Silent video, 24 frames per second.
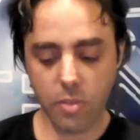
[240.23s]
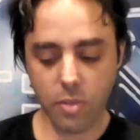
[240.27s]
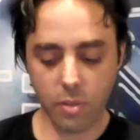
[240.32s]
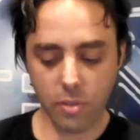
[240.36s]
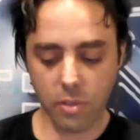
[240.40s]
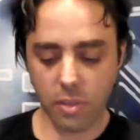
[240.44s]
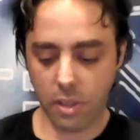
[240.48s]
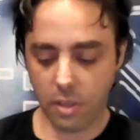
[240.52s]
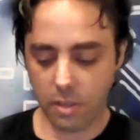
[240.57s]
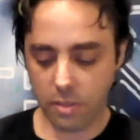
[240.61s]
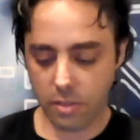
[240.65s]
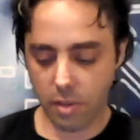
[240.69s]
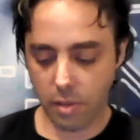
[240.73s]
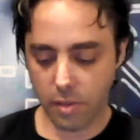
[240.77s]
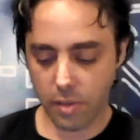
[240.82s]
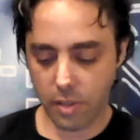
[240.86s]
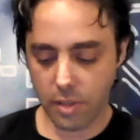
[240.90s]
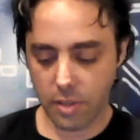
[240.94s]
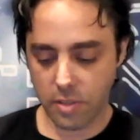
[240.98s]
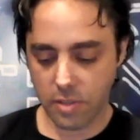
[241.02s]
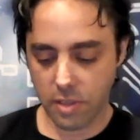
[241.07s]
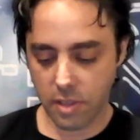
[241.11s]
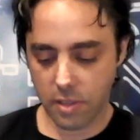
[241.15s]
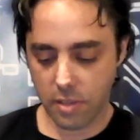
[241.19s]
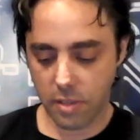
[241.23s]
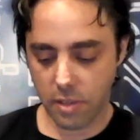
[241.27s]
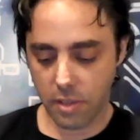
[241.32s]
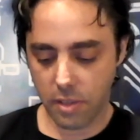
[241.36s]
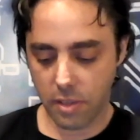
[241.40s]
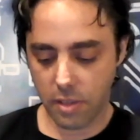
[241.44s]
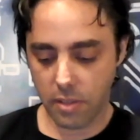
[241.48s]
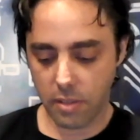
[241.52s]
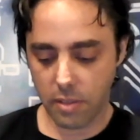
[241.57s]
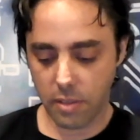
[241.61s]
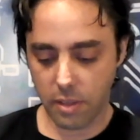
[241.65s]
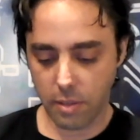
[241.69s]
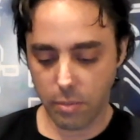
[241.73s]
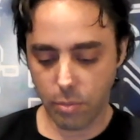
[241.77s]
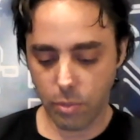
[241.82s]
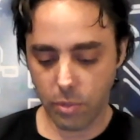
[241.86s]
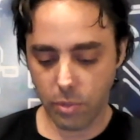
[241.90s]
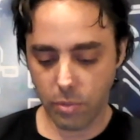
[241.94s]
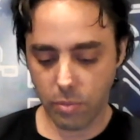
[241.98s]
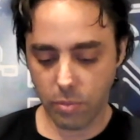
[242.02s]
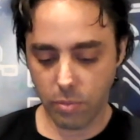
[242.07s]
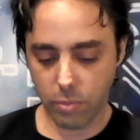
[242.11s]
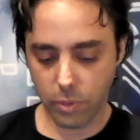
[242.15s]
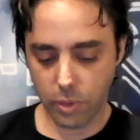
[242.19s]
are the things that
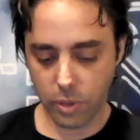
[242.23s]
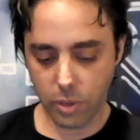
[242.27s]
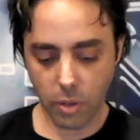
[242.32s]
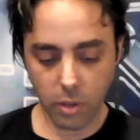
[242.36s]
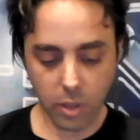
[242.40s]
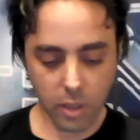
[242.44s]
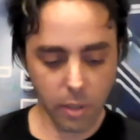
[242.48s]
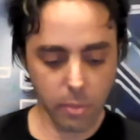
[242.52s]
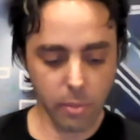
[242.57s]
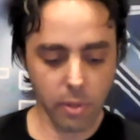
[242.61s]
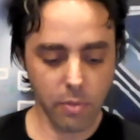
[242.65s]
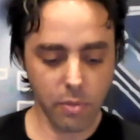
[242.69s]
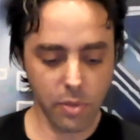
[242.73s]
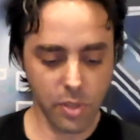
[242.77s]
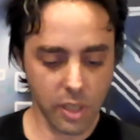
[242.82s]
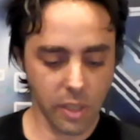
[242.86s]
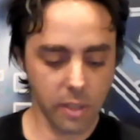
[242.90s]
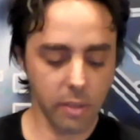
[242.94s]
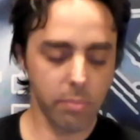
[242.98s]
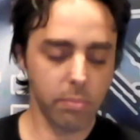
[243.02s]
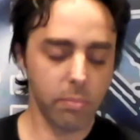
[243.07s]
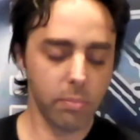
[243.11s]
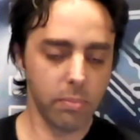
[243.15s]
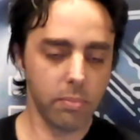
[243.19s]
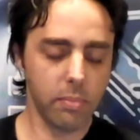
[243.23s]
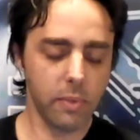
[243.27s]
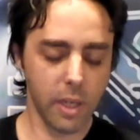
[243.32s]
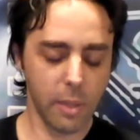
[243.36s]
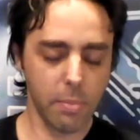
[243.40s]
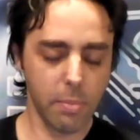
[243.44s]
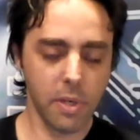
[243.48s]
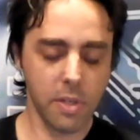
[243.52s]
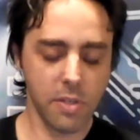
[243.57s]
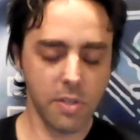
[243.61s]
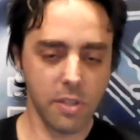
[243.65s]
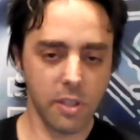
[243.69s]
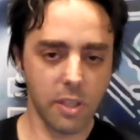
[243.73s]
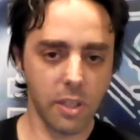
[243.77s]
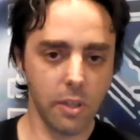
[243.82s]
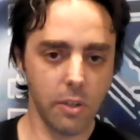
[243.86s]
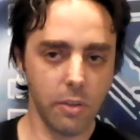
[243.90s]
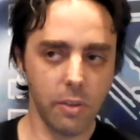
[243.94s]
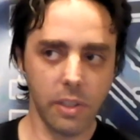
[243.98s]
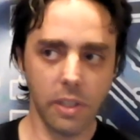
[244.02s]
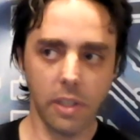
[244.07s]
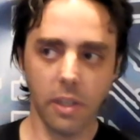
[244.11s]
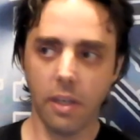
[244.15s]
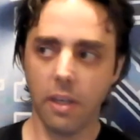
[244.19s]
we're talking about. I'm saying API
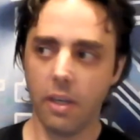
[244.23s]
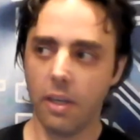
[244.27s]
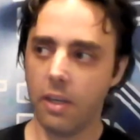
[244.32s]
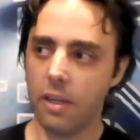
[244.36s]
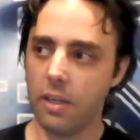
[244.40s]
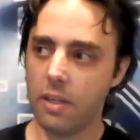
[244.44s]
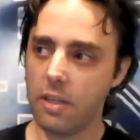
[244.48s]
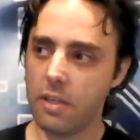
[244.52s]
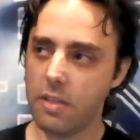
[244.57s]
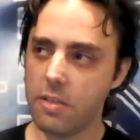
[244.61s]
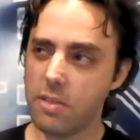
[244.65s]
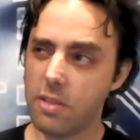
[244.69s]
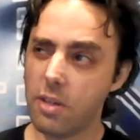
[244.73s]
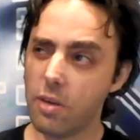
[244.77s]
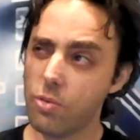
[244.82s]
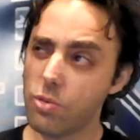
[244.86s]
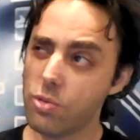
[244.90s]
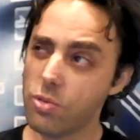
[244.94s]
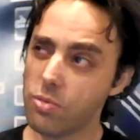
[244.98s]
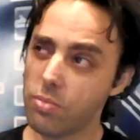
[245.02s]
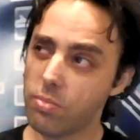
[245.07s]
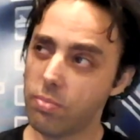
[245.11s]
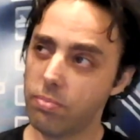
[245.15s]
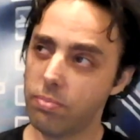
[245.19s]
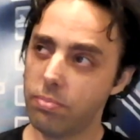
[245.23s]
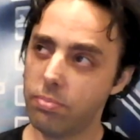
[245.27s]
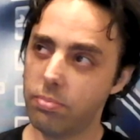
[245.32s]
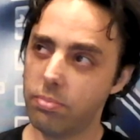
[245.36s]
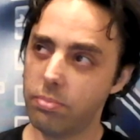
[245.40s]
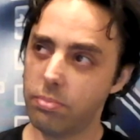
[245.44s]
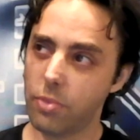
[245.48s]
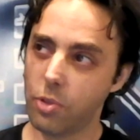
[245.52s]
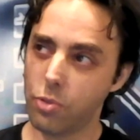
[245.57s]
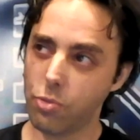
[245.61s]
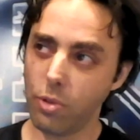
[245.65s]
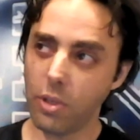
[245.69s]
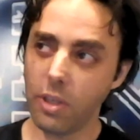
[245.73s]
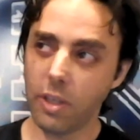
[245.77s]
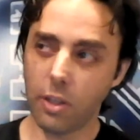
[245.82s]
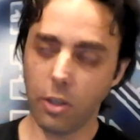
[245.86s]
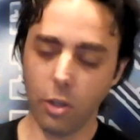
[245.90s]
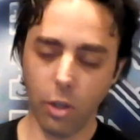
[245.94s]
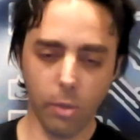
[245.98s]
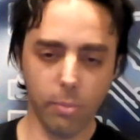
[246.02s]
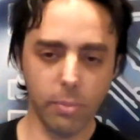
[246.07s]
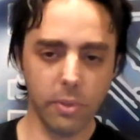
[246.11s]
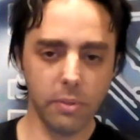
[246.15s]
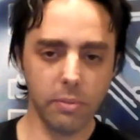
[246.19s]
security is those really
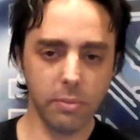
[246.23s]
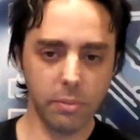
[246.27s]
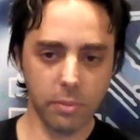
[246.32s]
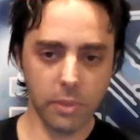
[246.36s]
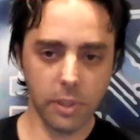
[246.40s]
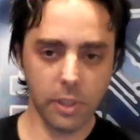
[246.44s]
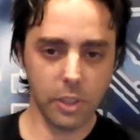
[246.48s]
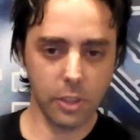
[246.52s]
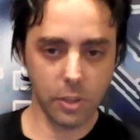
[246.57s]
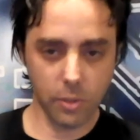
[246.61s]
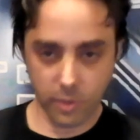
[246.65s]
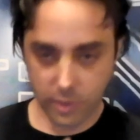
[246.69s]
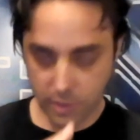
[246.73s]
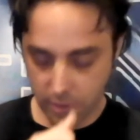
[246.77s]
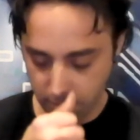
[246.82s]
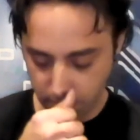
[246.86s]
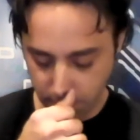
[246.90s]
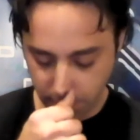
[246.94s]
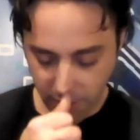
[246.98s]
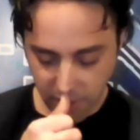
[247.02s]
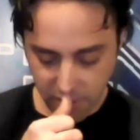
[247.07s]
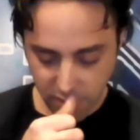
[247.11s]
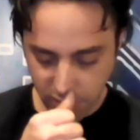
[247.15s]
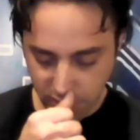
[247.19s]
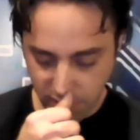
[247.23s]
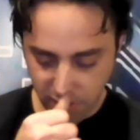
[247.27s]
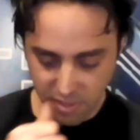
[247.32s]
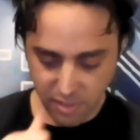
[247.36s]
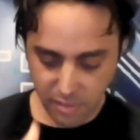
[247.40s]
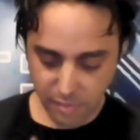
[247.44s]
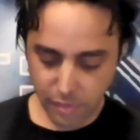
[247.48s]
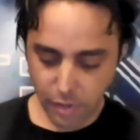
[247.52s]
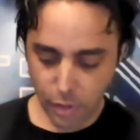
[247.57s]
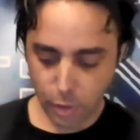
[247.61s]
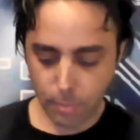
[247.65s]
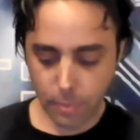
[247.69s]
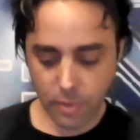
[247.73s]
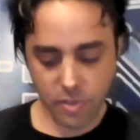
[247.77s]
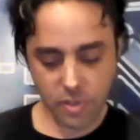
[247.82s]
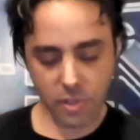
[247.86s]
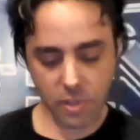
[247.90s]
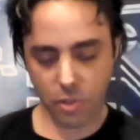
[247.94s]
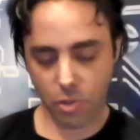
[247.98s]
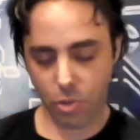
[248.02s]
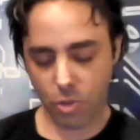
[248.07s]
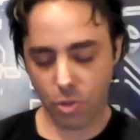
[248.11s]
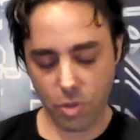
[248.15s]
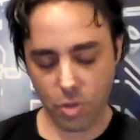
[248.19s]
common issues and bugs that developers
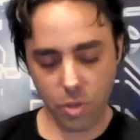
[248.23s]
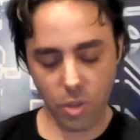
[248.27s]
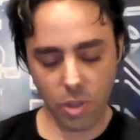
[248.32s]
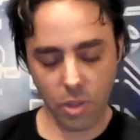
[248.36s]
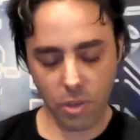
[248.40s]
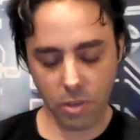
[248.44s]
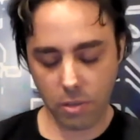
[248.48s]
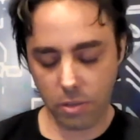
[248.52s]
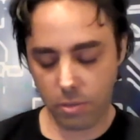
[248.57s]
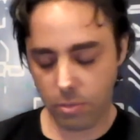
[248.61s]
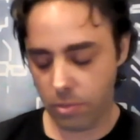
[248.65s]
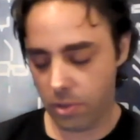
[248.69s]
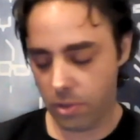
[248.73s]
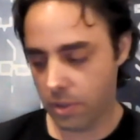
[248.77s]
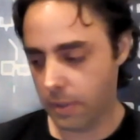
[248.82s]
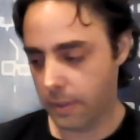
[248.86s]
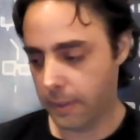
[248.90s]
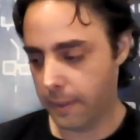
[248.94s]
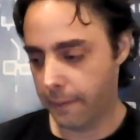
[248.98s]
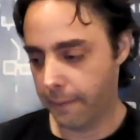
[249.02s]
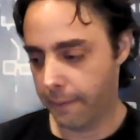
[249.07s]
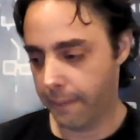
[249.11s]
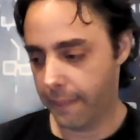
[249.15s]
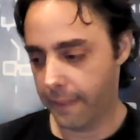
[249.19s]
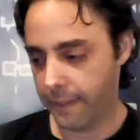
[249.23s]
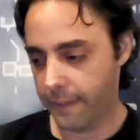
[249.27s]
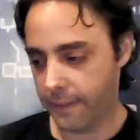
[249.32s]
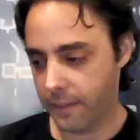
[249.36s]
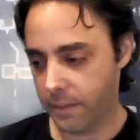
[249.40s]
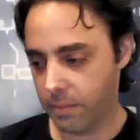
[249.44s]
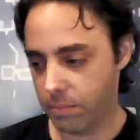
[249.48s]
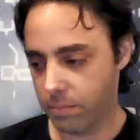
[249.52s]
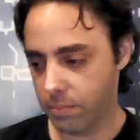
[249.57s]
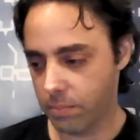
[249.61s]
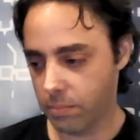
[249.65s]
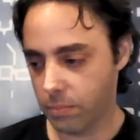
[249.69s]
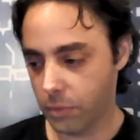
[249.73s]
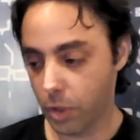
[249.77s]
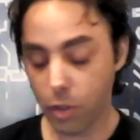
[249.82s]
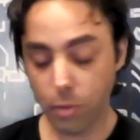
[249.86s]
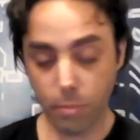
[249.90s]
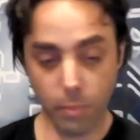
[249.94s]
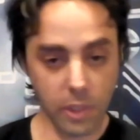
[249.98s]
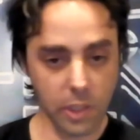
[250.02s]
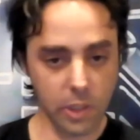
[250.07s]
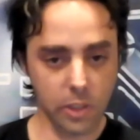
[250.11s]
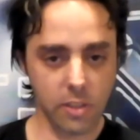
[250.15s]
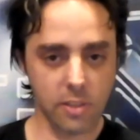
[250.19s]
introduce to the code. Not
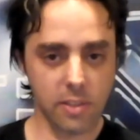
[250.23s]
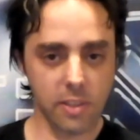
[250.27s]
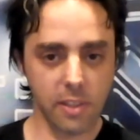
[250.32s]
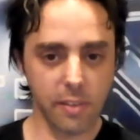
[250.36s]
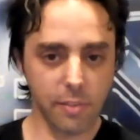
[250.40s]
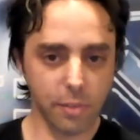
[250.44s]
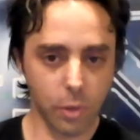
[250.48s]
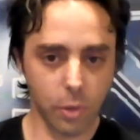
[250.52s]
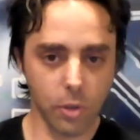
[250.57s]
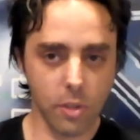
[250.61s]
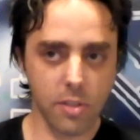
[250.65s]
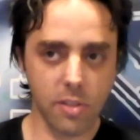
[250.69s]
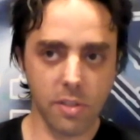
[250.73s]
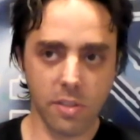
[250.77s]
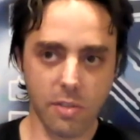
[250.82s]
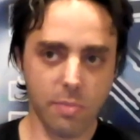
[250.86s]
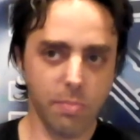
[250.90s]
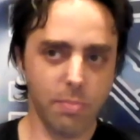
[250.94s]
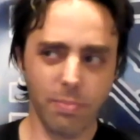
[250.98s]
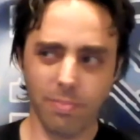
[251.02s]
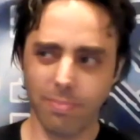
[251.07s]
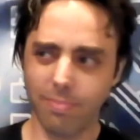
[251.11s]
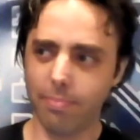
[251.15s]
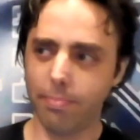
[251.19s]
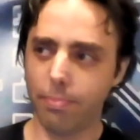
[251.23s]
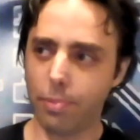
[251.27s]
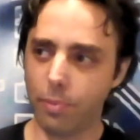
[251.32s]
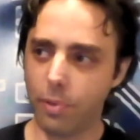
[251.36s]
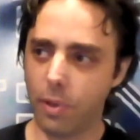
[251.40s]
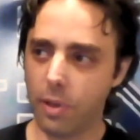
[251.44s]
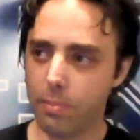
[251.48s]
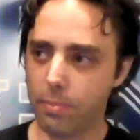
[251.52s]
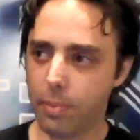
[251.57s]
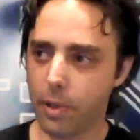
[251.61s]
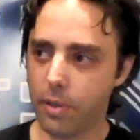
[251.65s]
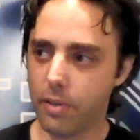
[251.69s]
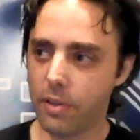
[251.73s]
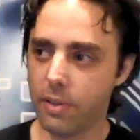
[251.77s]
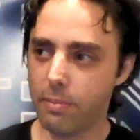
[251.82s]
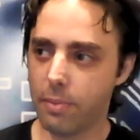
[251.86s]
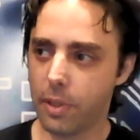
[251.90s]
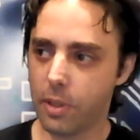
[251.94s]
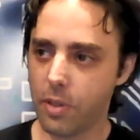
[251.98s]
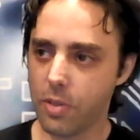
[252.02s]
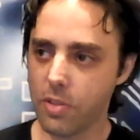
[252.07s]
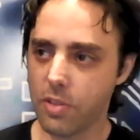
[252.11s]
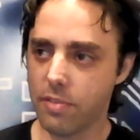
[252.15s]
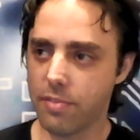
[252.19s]
maliciously, of course, it's probably
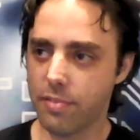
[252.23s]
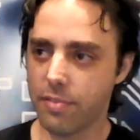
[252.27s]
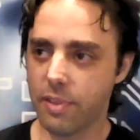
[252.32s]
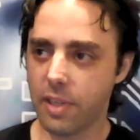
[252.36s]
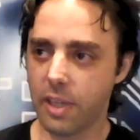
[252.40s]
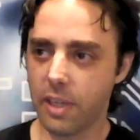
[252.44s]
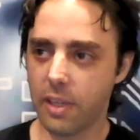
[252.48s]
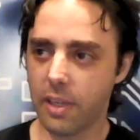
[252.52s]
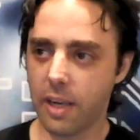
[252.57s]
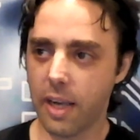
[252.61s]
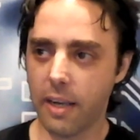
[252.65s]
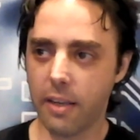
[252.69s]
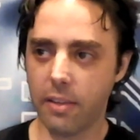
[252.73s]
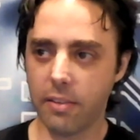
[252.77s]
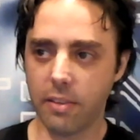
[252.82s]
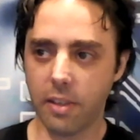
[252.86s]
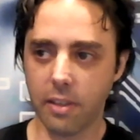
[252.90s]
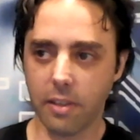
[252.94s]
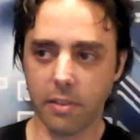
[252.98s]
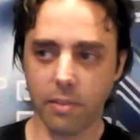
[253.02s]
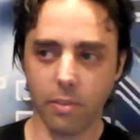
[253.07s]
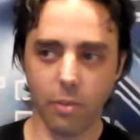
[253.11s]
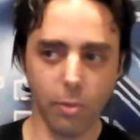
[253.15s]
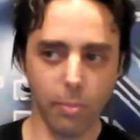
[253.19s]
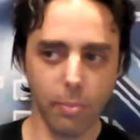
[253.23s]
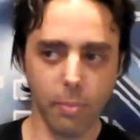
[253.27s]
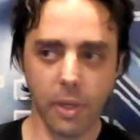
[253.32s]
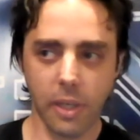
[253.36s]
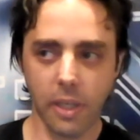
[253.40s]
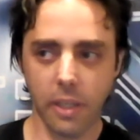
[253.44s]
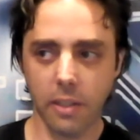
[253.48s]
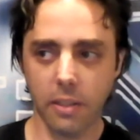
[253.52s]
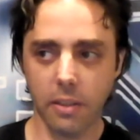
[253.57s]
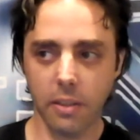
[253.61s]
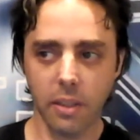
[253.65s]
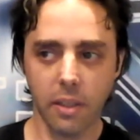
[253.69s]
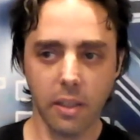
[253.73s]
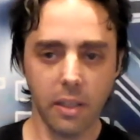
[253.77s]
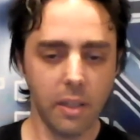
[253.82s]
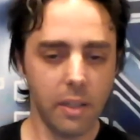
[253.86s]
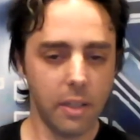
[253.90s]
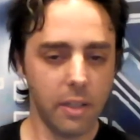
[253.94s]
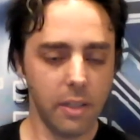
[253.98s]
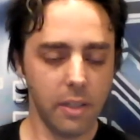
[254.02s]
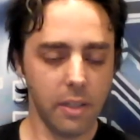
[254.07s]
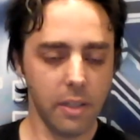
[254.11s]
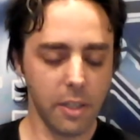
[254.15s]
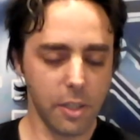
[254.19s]
because of they lack the domain
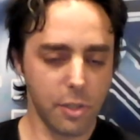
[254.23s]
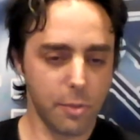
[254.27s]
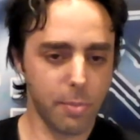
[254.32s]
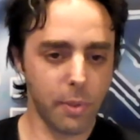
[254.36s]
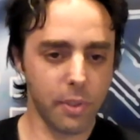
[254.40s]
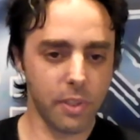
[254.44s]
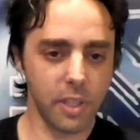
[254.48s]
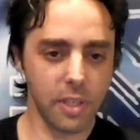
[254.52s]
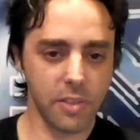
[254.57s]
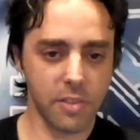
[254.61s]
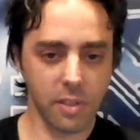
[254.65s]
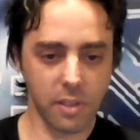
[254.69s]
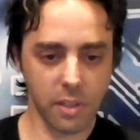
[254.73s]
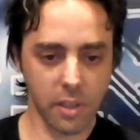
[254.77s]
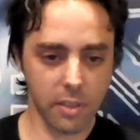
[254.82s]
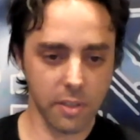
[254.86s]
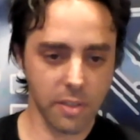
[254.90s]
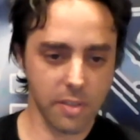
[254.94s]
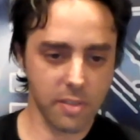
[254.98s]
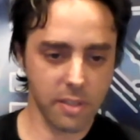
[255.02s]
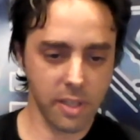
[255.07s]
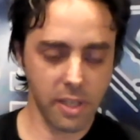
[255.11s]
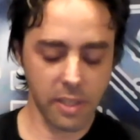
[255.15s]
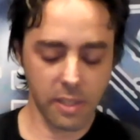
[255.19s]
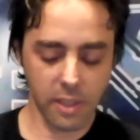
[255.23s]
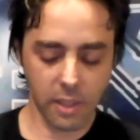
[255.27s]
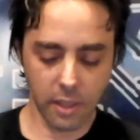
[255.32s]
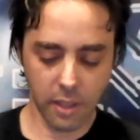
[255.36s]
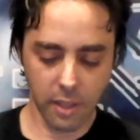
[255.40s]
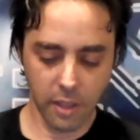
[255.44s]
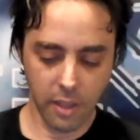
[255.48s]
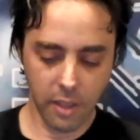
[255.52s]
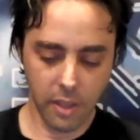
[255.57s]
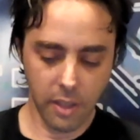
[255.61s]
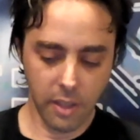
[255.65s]
expertise in understanding